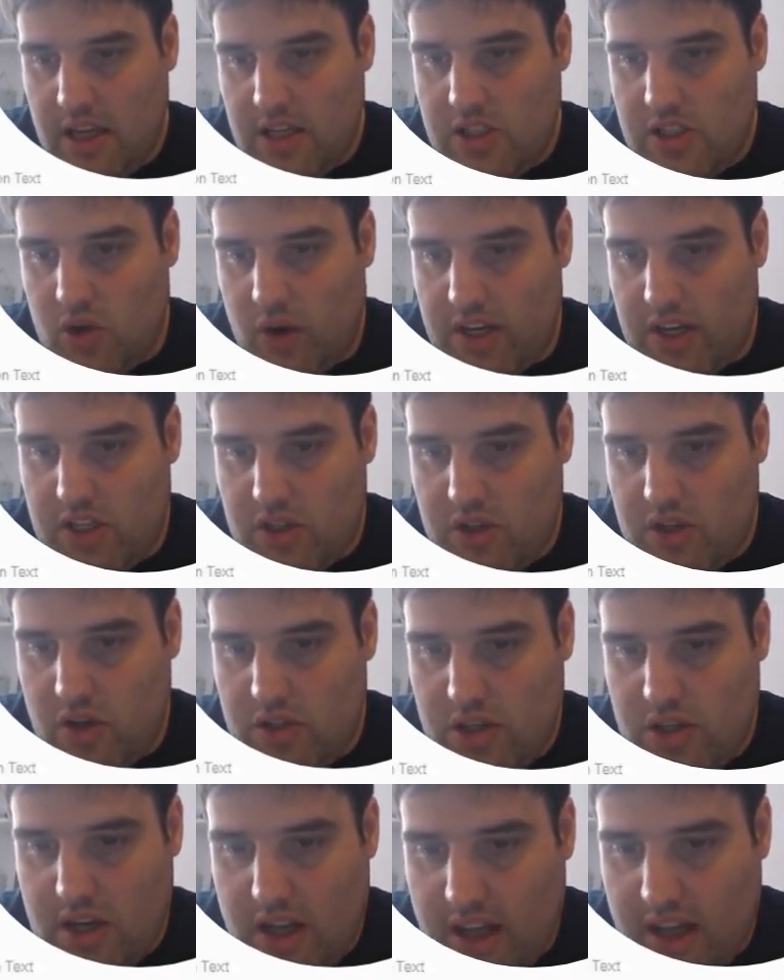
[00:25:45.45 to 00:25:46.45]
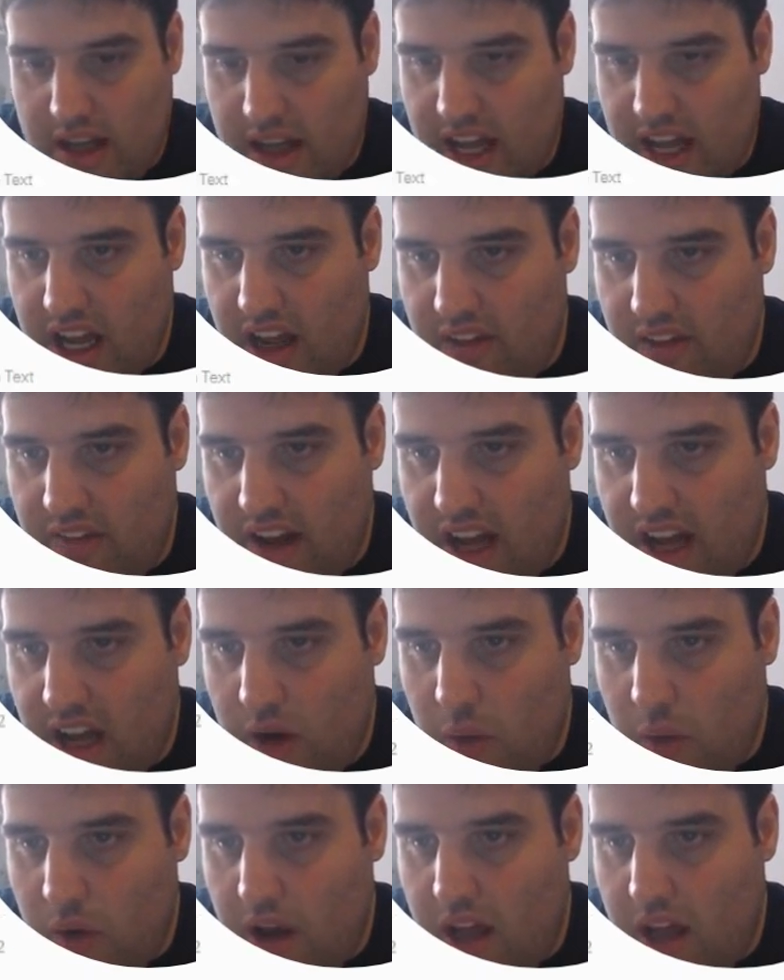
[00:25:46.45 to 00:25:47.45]
So it doesn't have
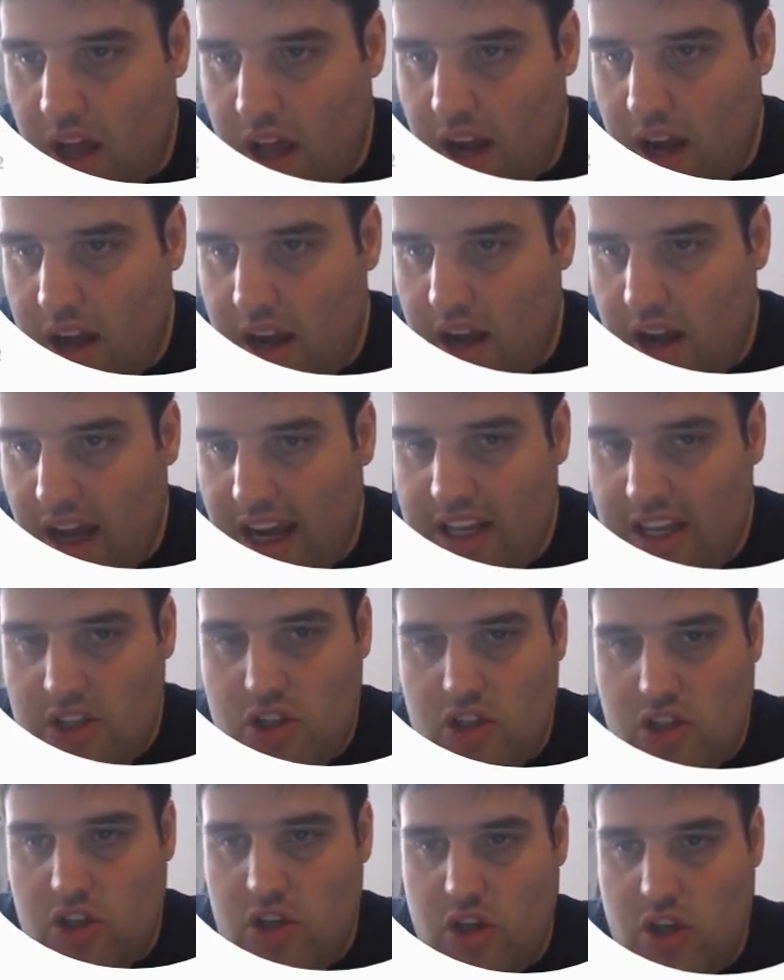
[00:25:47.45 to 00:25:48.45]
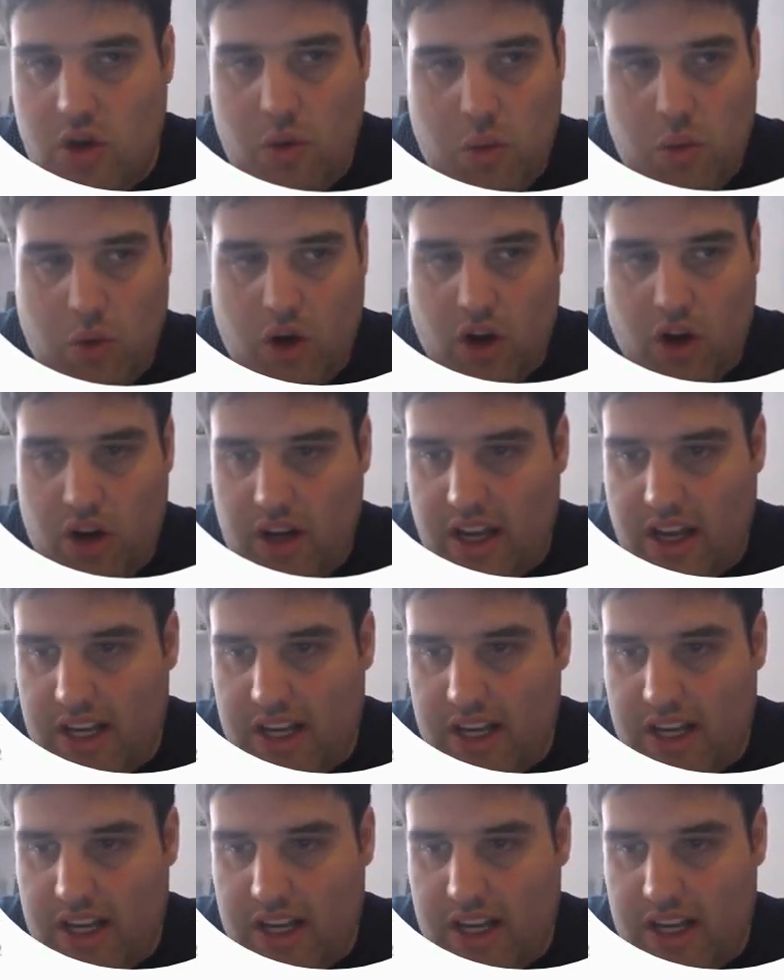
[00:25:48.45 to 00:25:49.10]
our nice new one,